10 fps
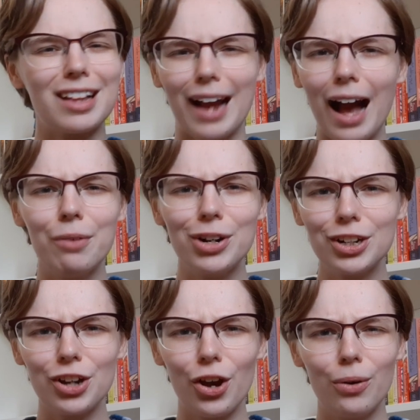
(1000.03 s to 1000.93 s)
Like, I want to
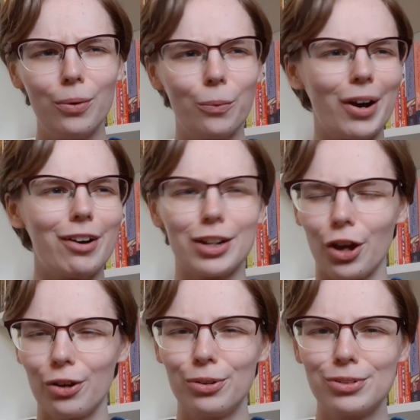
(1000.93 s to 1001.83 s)
know where it
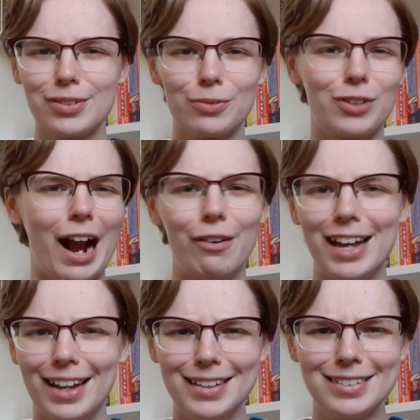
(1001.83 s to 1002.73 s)
goes, how it
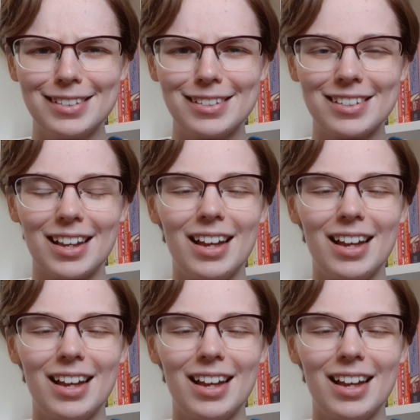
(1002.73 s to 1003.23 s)
ends.